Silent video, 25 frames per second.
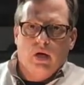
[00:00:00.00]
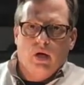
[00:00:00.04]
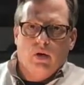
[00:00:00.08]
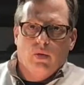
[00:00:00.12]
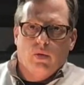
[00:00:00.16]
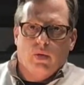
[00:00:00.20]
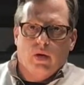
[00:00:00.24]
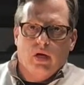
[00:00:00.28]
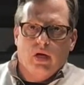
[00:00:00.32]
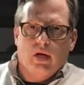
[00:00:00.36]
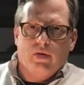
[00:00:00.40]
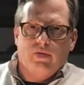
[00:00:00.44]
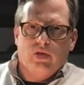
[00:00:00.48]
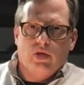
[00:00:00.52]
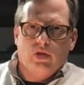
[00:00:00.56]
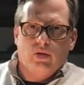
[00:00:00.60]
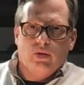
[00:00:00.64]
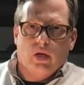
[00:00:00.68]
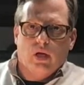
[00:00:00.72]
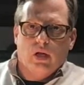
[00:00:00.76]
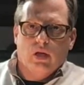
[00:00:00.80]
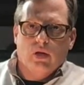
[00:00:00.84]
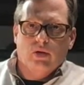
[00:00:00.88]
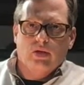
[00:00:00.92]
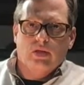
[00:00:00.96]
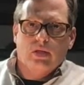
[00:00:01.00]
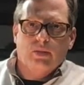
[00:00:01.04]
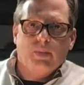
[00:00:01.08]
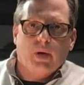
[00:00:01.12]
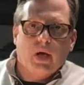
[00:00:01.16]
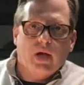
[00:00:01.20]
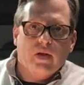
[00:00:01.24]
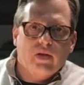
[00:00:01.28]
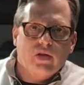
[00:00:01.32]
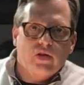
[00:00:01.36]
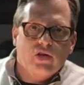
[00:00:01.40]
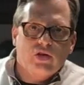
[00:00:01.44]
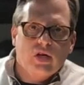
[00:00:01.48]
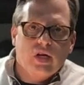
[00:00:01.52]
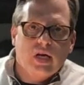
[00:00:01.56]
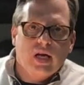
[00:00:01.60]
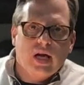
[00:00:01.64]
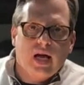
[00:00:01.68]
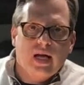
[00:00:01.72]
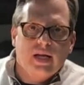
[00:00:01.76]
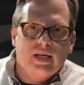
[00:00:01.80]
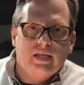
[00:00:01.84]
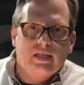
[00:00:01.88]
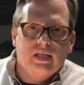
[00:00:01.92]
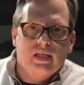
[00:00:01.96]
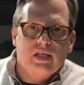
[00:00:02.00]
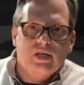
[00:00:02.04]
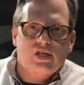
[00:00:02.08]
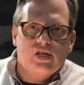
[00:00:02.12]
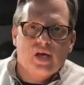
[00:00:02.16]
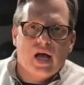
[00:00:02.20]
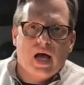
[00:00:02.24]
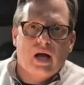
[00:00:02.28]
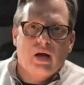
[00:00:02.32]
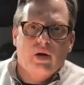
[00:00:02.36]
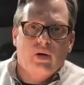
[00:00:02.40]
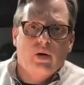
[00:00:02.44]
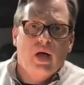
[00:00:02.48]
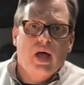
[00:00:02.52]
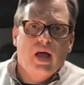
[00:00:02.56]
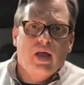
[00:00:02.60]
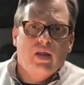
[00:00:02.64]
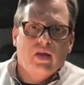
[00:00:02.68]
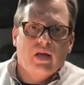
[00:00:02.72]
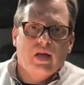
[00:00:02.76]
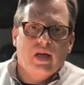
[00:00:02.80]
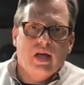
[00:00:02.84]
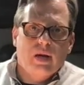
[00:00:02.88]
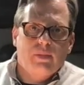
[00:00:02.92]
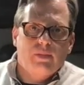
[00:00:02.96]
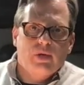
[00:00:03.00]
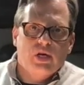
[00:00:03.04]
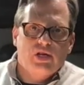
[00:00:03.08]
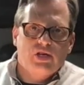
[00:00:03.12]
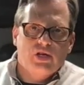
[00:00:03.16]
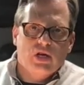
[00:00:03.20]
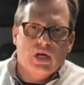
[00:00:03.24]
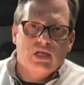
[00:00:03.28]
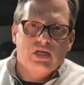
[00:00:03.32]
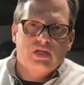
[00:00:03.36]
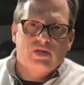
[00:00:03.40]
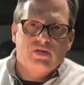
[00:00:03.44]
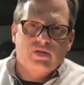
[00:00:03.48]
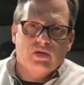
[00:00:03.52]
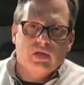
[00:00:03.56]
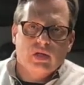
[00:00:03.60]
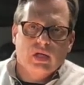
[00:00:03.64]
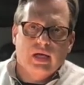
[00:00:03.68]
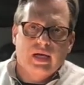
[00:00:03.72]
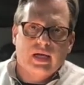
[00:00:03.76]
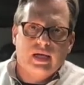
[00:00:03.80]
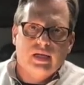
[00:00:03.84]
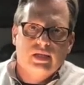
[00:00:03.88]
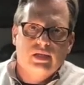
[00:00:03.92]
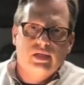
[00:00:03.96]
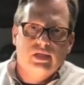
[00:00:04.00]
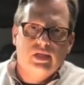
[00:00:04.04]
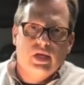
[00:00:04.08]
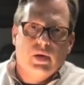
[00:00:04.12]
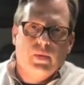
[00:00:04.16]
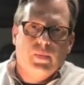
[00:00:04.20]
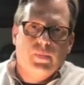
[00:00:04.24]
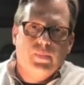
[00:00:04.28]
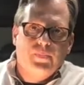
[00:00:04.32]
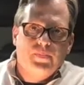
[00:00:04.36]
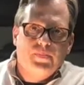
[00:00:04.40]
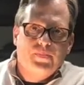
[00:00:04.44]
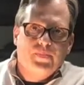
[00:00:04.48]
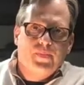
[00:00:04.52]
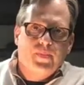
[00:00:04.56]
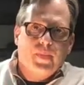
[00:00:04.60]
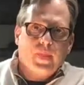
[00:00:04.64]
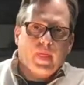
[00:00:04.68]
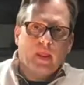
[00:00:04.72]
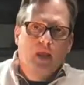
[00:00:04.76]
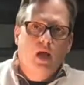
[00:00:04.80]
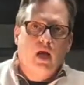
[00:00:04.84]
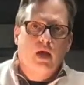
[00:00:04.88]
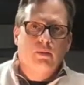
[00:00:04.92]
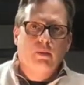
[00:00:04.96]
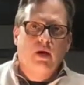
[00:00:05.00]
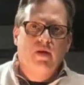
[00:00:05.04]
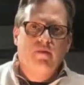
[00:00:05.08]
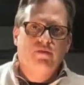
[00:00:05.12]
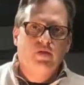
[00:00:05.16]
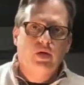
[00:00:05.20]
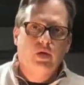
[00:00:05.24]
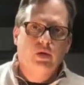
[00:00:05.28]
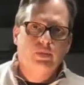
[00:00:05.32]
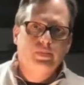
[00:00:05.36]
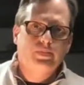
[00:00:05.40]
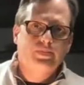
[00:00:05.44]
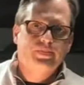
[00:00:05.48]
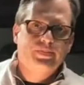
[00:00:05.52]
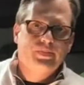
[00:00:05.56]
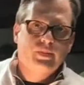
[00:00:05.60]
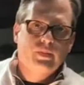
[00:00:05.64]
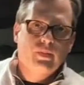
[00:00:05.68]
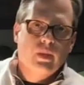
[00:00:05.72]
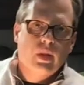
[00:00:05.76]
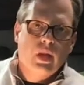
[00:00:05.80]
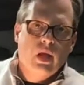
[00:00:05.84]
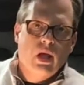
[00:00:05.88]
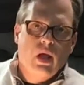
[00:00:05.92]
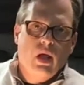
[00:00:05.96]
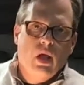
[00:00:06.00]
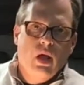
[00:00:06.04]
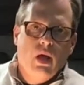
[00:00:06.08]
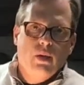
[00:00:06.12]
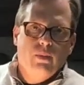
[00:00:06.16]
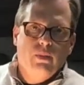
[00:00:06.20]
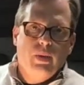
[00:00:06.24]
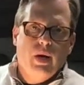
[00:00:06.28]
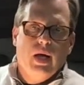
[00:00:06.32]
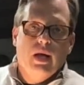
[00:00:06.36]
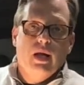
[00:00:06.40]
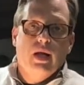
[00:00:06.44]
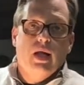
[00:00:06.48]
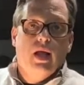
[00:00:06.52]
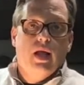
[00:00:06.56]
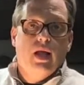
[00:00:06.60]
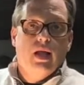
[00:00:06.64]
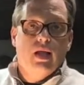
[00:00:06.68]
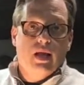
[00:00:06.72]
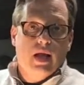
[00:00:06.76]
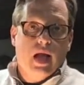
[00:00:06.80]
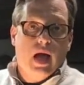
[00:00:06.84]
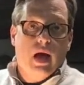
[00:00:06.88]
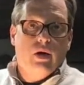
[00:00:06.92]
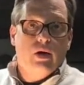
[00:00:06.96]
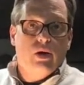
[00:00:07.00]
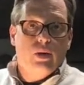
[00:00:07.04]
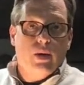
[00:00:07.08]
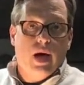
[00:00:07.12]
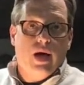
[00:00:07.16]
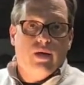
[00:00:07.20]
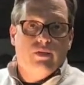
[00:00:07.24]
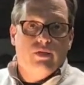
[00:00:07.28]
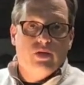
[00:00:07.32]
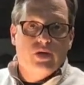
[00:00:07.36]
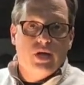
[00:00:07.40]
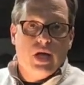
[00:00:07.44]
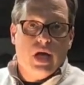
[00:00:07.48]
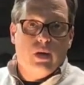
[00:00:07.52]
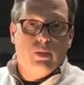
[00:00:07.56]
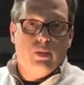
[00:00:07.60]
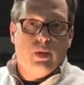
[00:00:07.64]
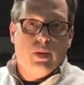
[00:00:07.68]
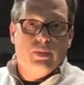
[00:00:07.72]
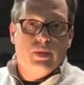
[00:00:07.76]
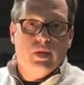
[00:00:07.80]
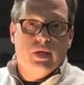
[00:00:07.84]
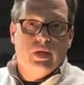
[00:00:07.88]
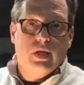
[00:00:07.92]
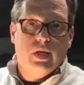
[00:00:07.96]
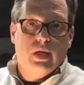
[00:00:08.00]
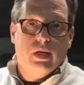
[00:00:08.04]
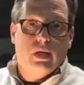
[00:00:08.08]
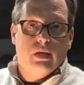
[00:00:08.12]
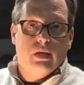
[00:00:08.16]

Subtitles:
We're gonna have to do a close-up on this. You can kind of see the shadow. The camera adjusts for light, so, on my phone. But now you have your shadow puppet theater.